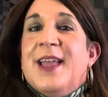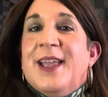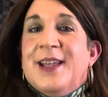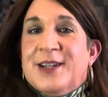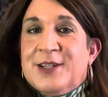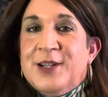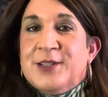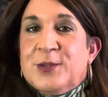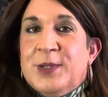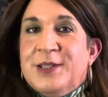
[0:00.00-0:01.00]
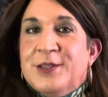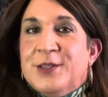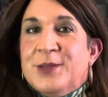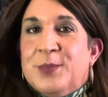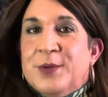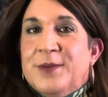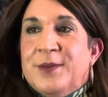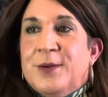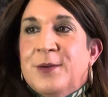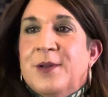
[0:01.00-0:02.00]
in a consequentialist point of
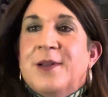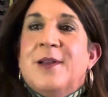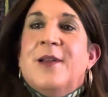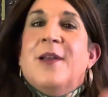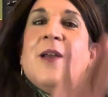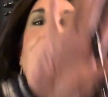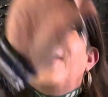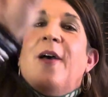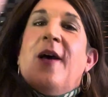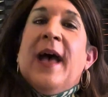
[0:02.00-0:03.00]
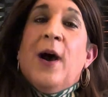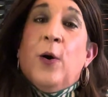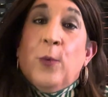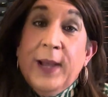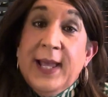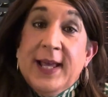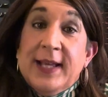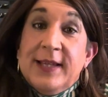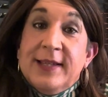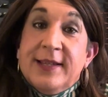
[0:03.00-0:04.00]
view,
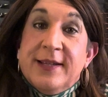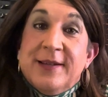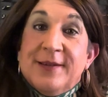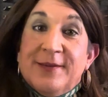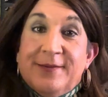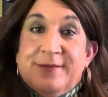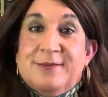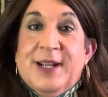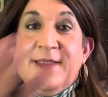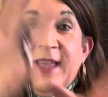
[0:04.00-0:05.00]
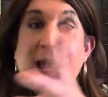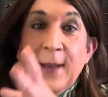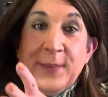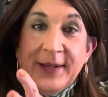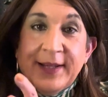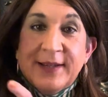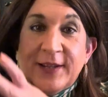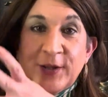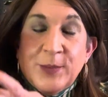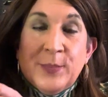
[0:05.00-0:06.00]
outweighs, right? The happiness, the
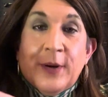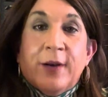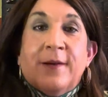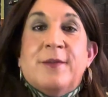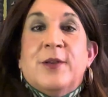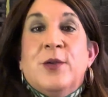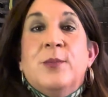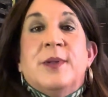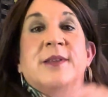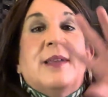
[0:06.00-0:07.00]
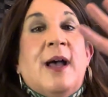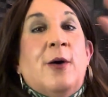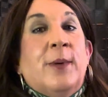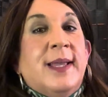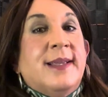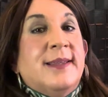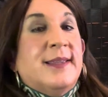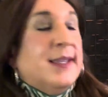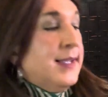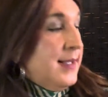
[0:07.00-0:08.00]
good part of the humans outweighs
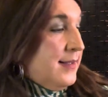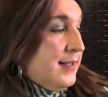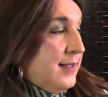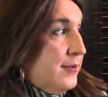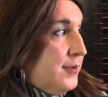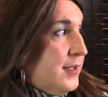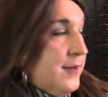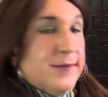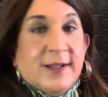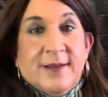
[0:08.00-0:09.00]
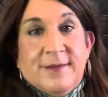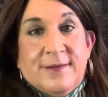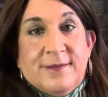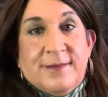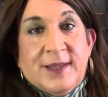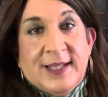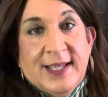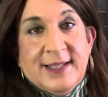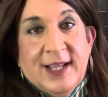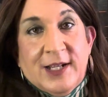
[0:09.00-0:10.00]
the little suffering of the
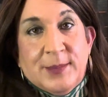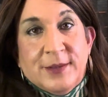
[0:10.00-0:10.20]
test animals.